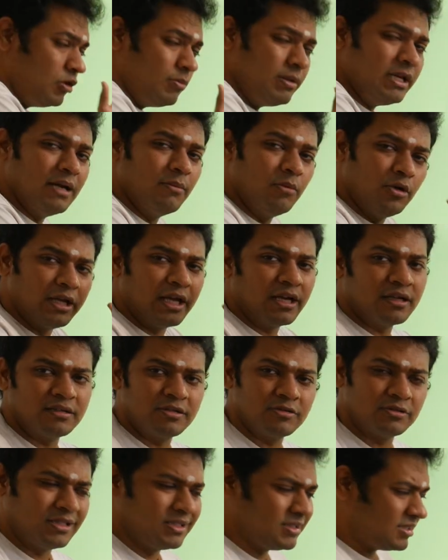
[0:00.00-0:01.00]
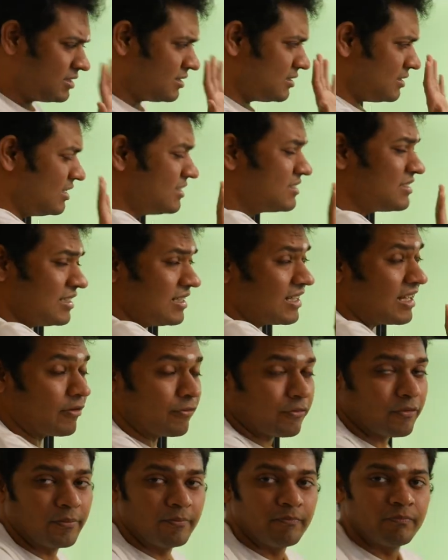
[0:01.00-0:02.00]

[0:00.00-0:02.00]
be able to get. So this is enough